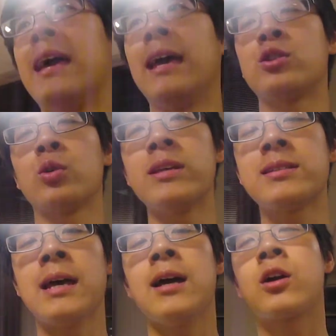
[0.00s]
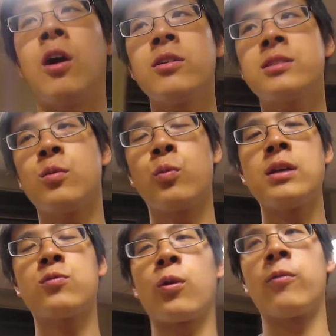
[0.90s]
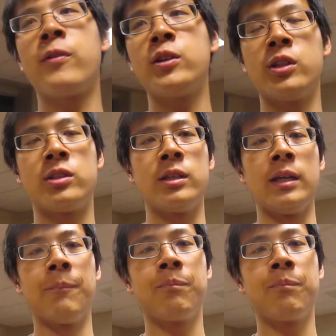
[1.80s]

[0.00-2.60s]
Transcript: And so, this constant race for efficiency,